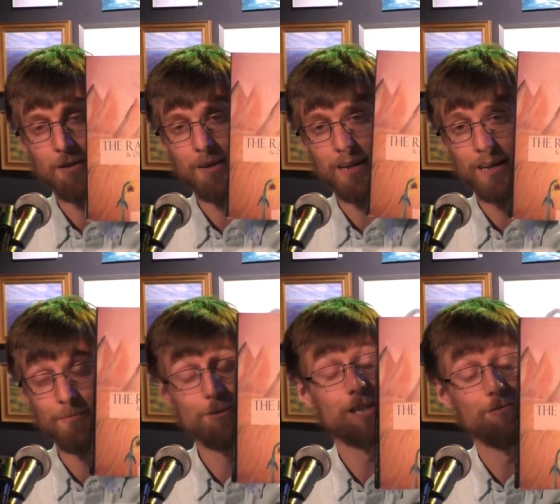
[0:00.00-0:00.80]
uh,
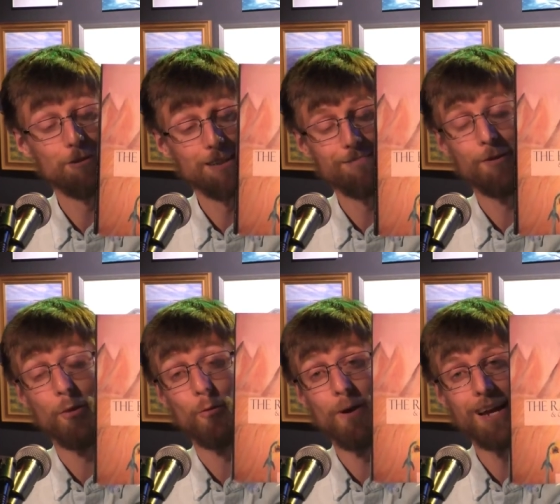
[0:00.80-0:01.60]
which I've written,
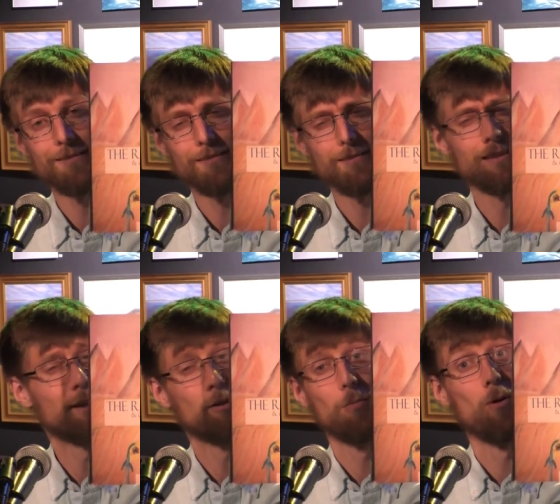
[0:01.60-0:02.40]
The Rattles and
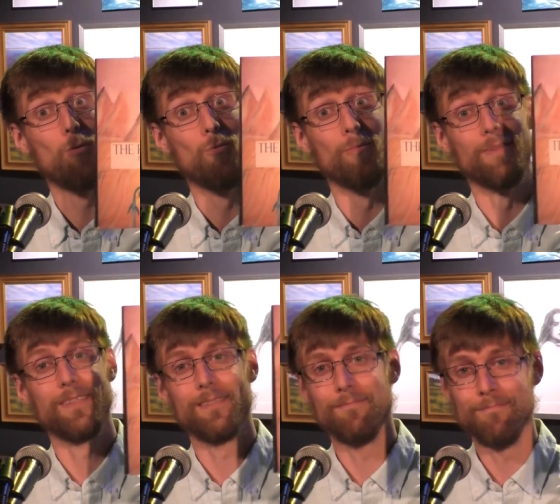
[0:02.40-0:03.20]
Other Poems,